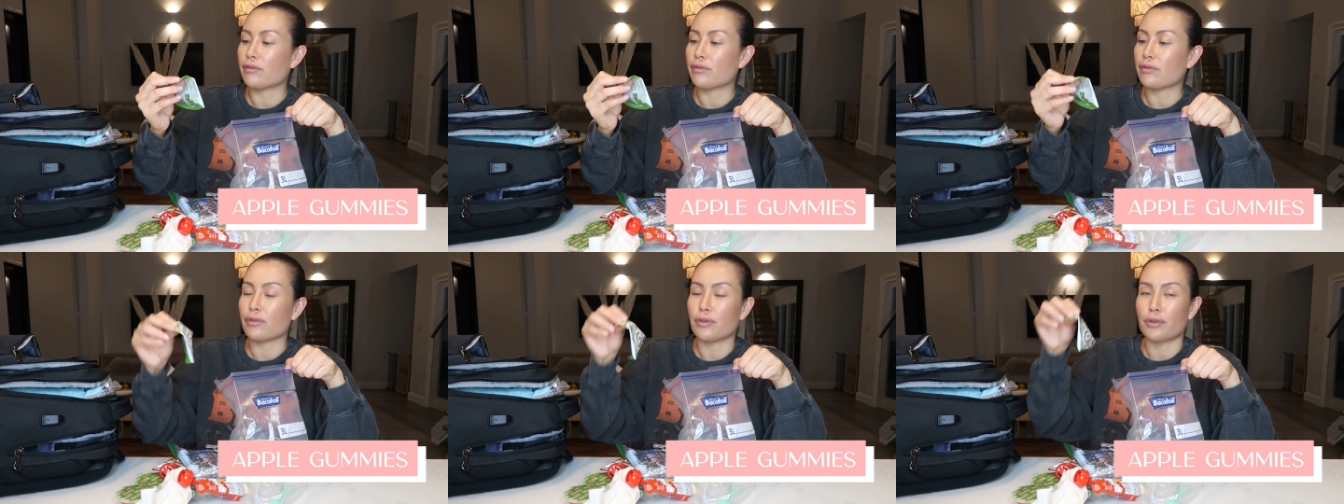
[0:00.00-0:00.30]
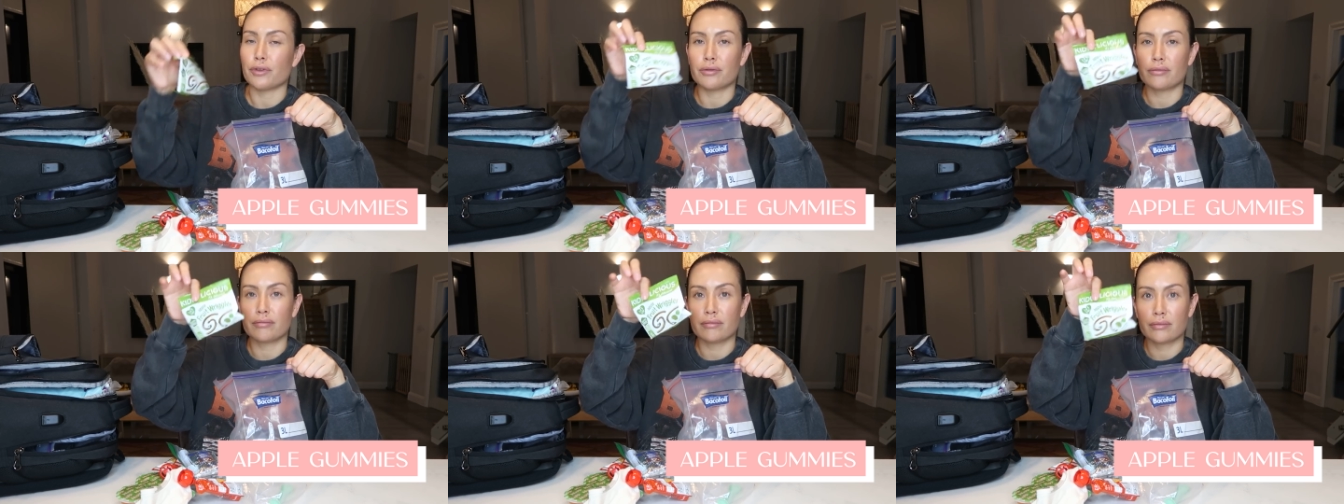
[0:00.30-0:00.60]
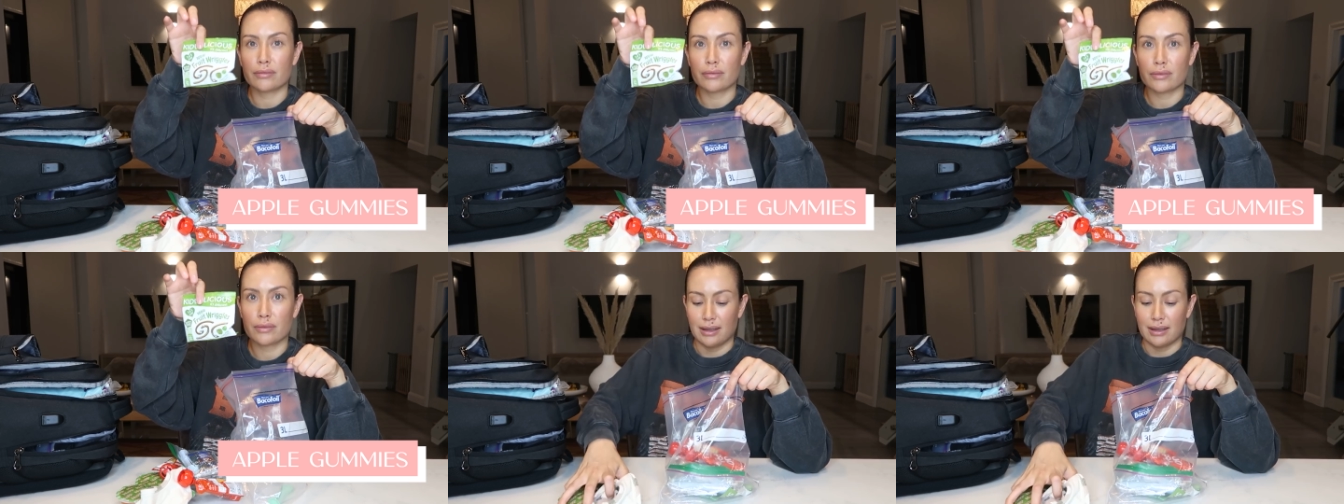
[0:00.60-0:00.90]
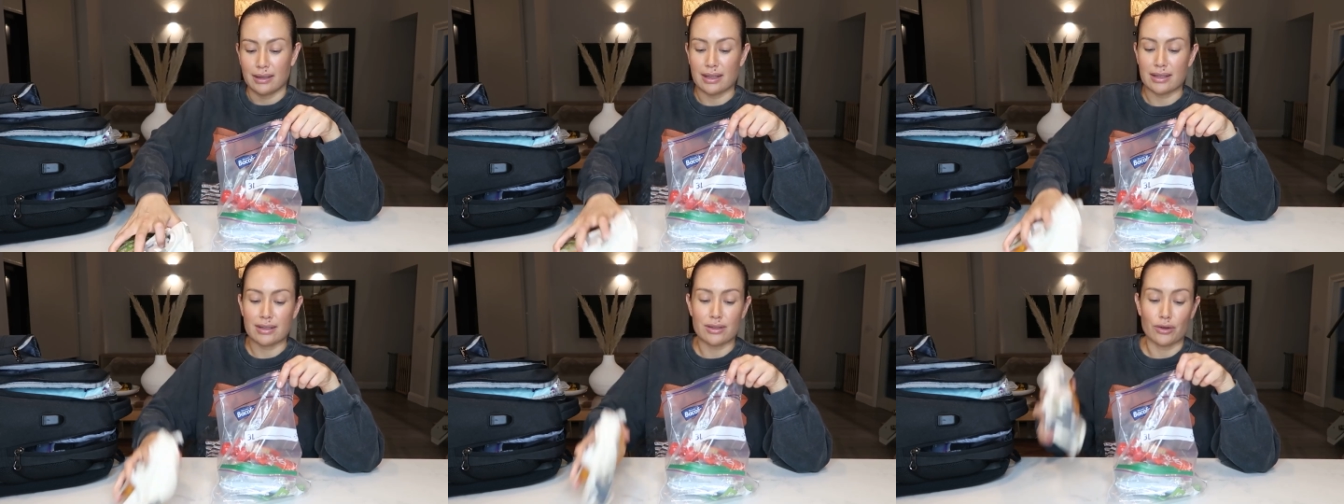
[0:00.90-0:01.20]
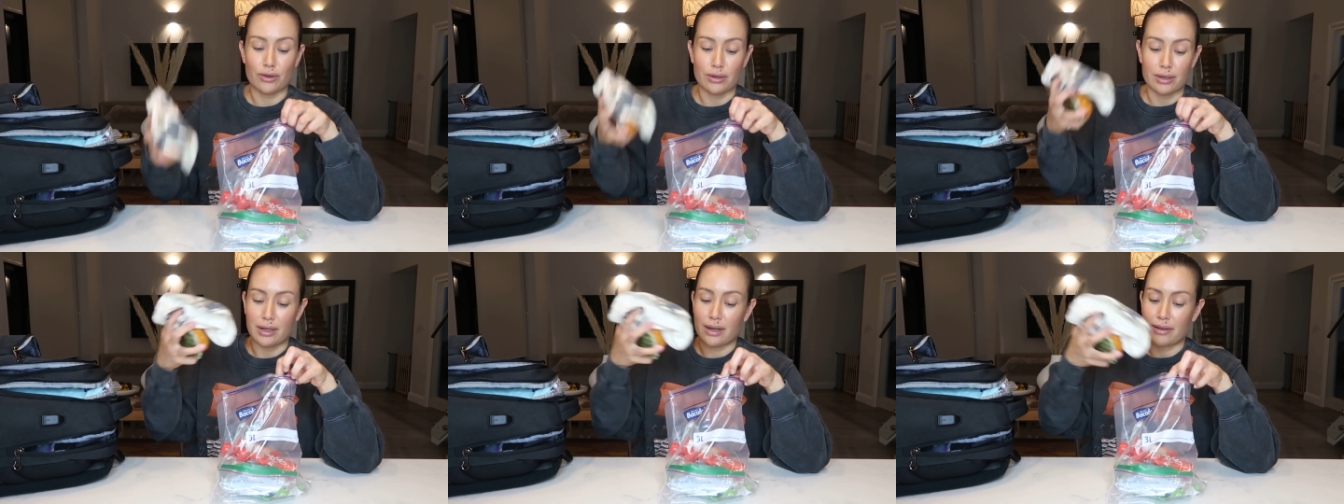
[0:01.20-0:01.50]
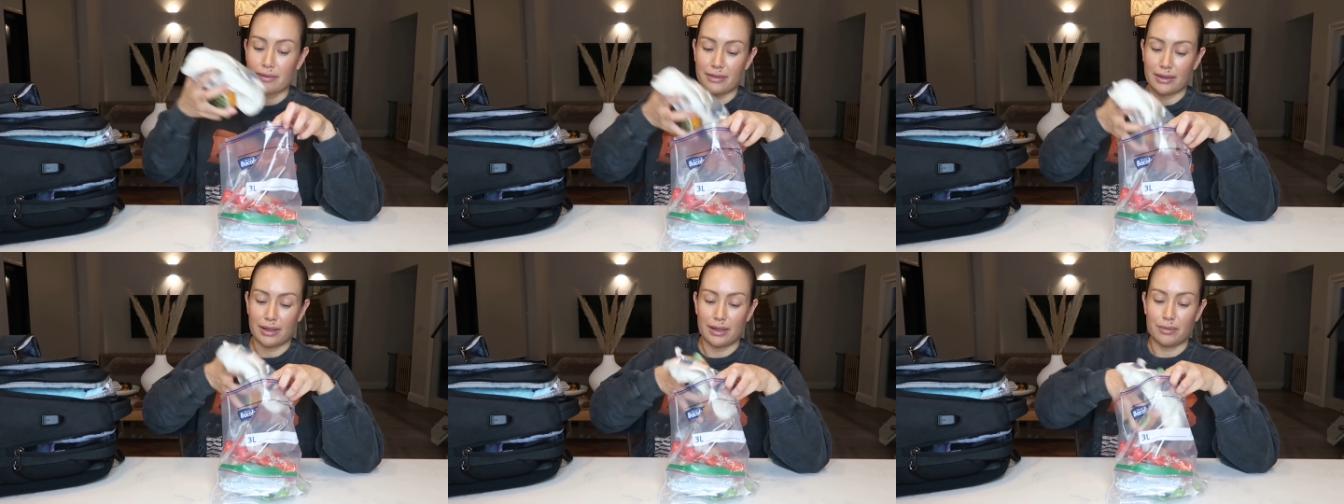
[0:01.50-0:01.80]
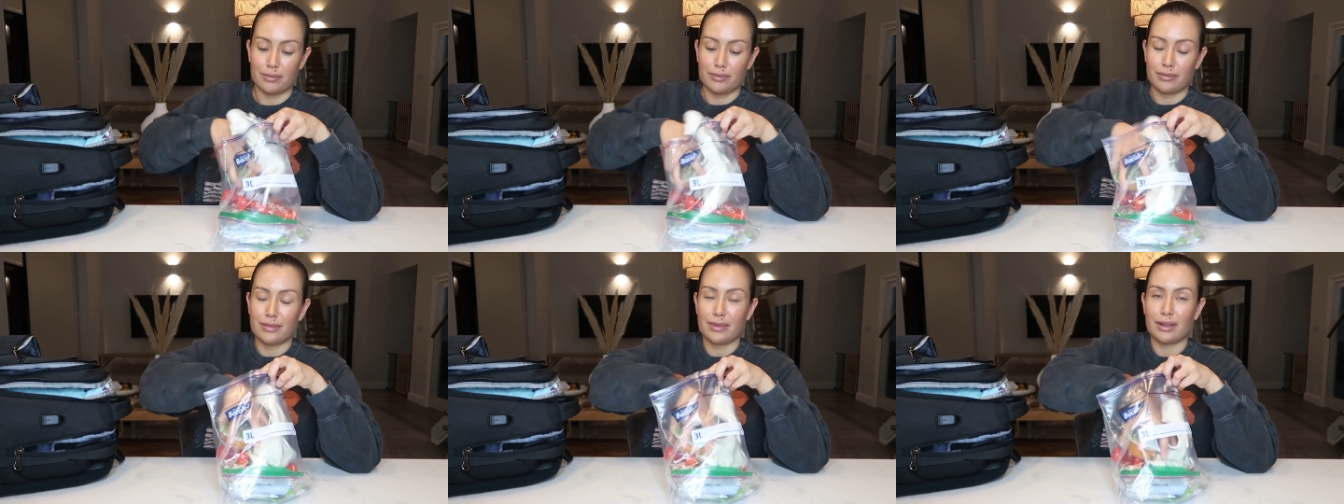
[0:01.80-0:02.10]
fruit. That's not enough for
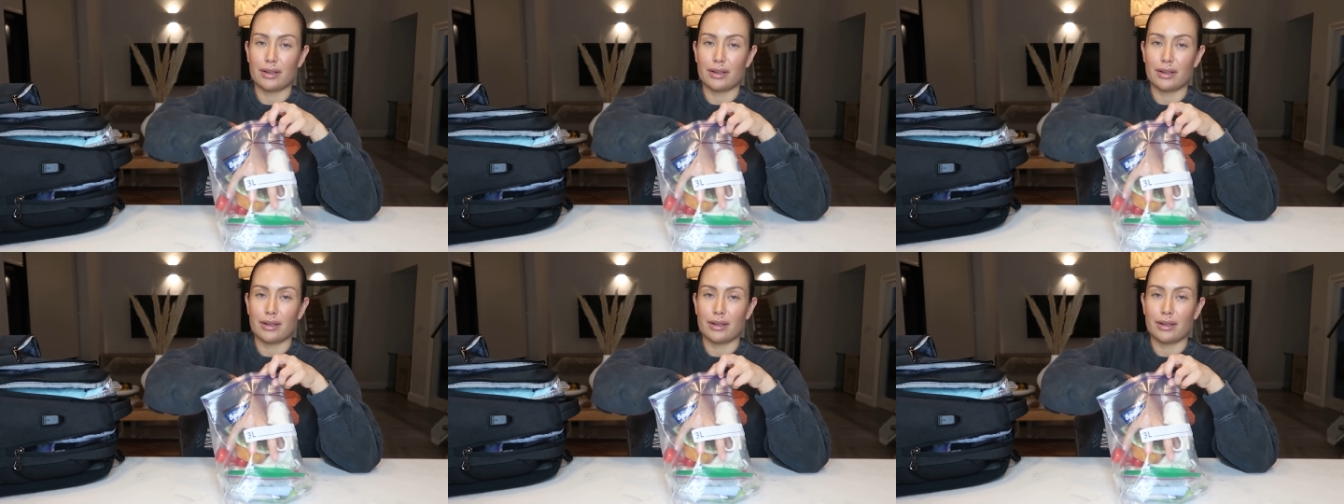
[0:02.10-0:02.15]
him.